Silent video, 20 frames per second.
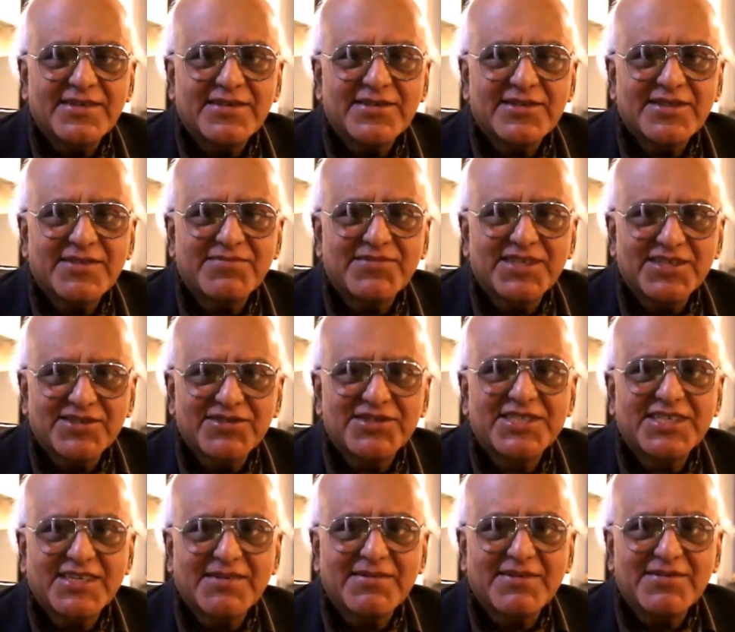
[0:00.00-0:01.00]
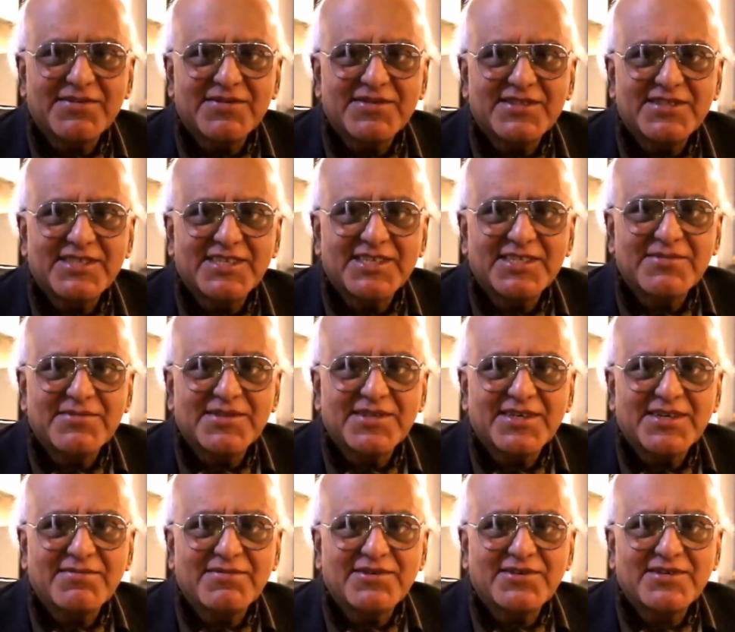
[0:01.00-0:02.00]
something to say about Shakespeare.
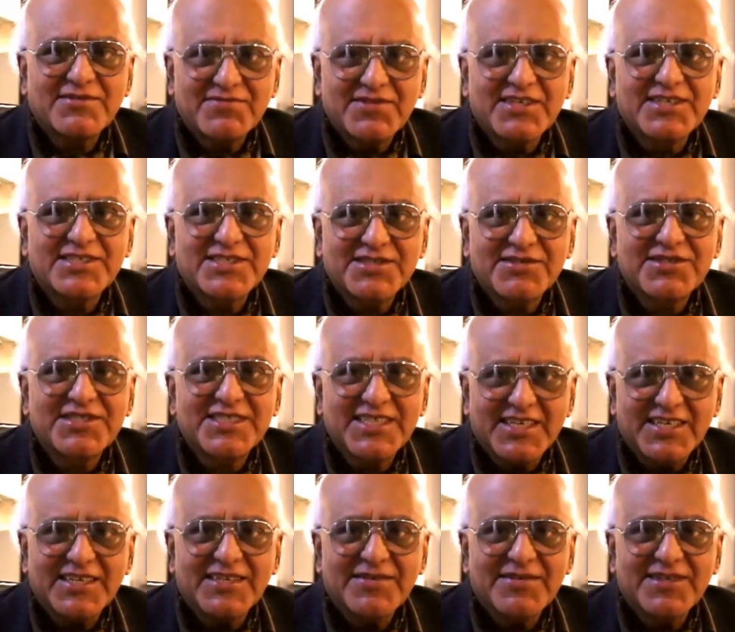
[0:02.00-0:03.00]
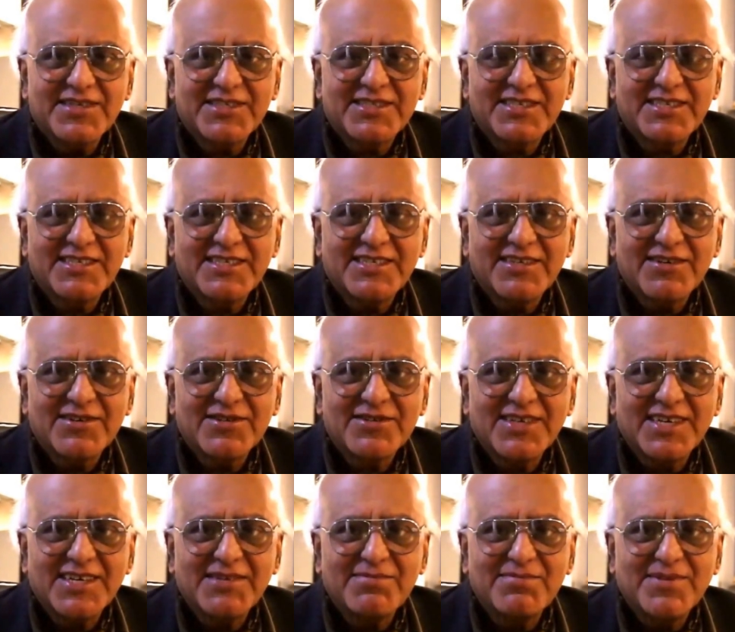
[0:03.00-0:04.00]
I have a lot of things to say. Recently also
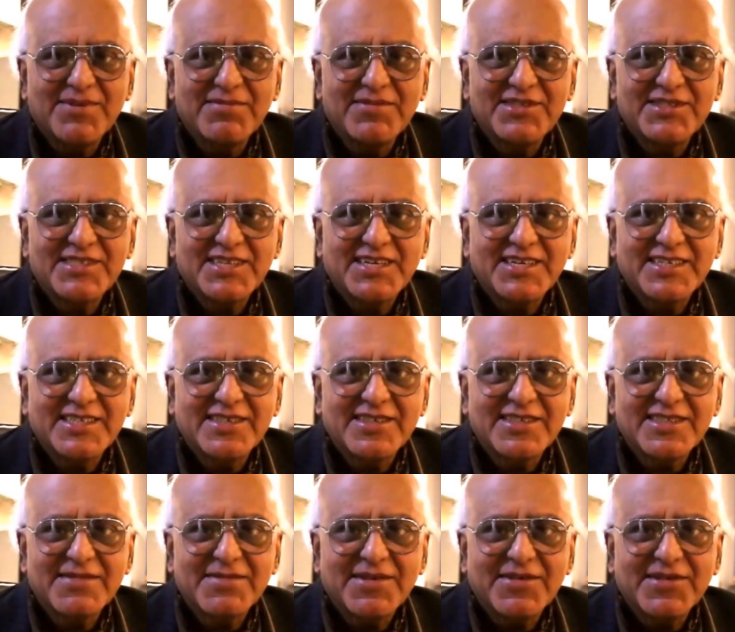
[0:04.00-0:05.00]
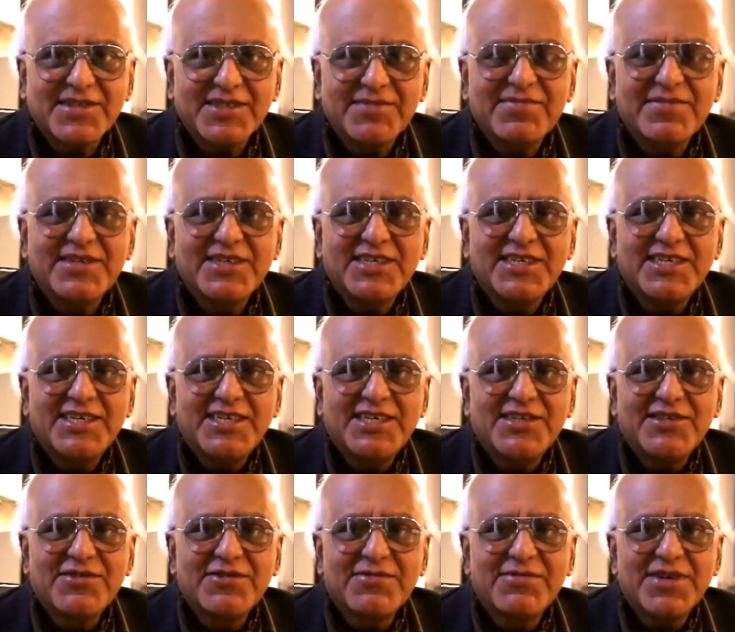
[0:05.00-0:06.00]
I have published articles about him
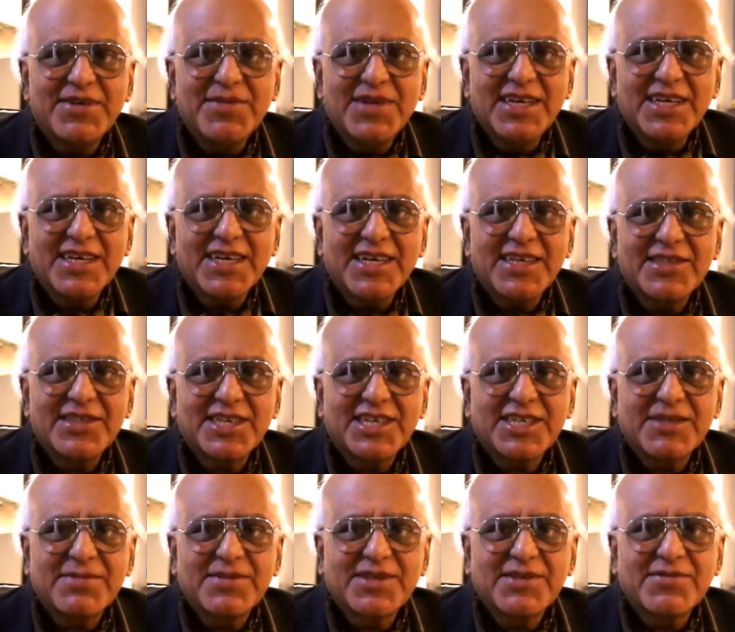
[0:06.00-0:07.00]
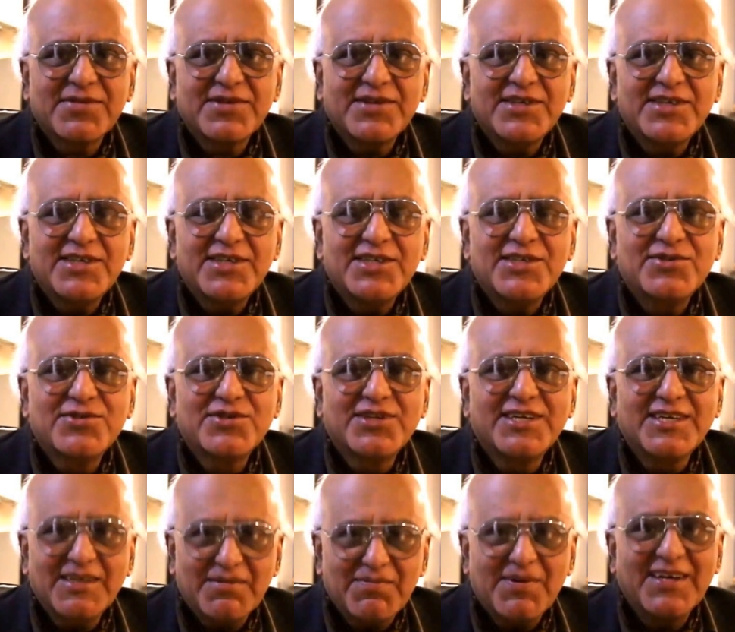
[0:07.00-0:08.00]
to familiarize Shakespeare to the
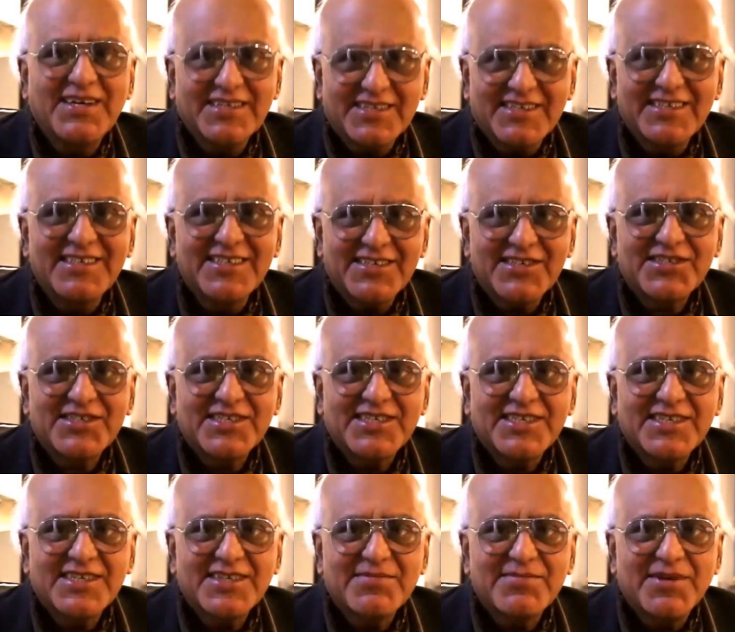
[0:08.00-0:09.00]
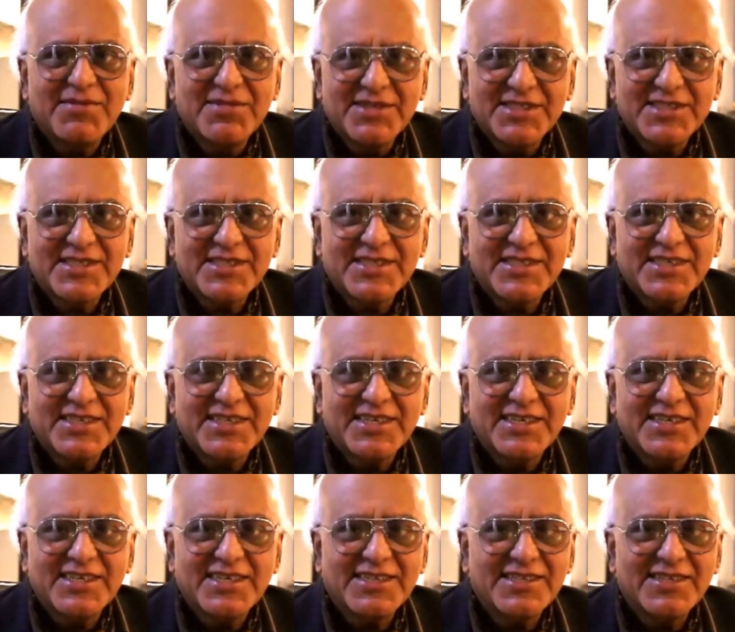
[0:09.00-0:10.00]
Nepali readers, published
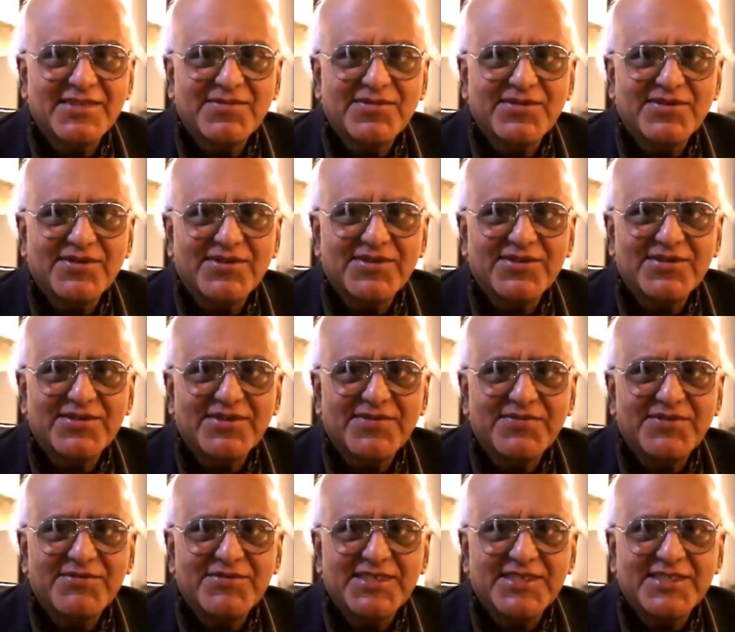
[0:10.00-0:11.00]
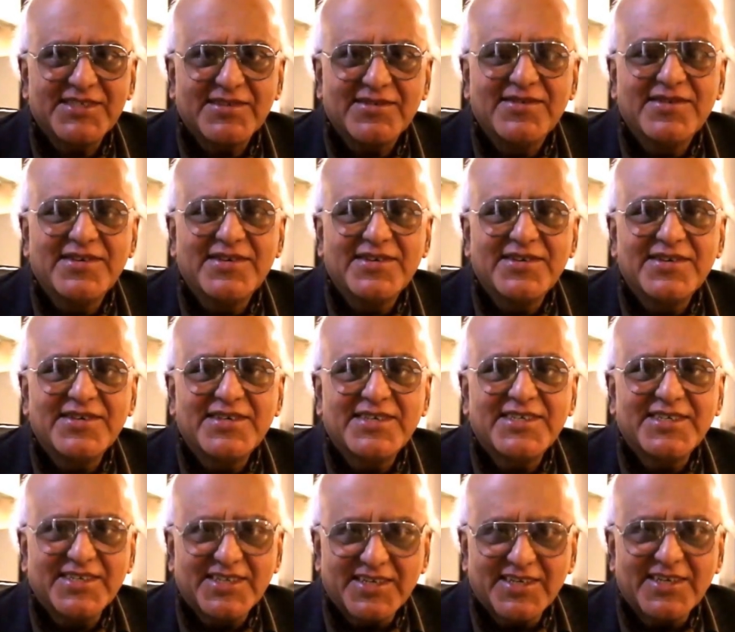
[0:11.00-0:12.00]
in Kandipur also a few days ago,
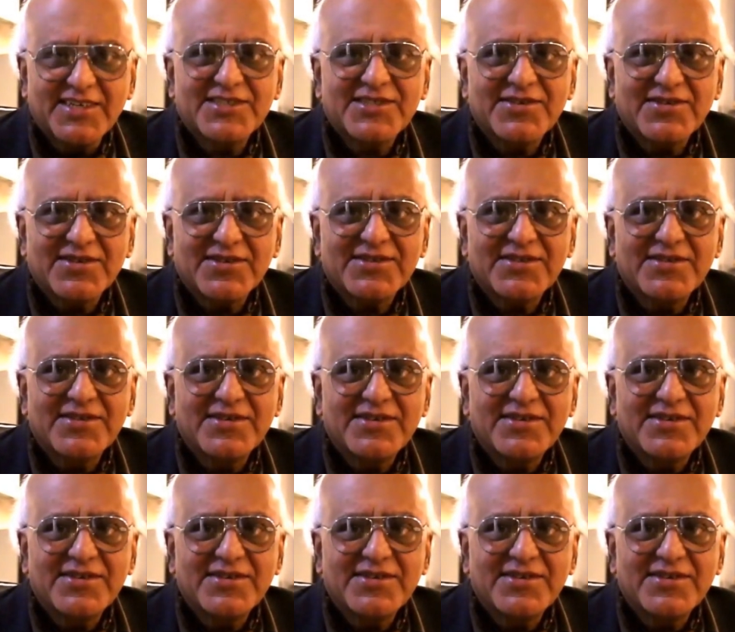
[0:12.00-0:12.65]
in English also.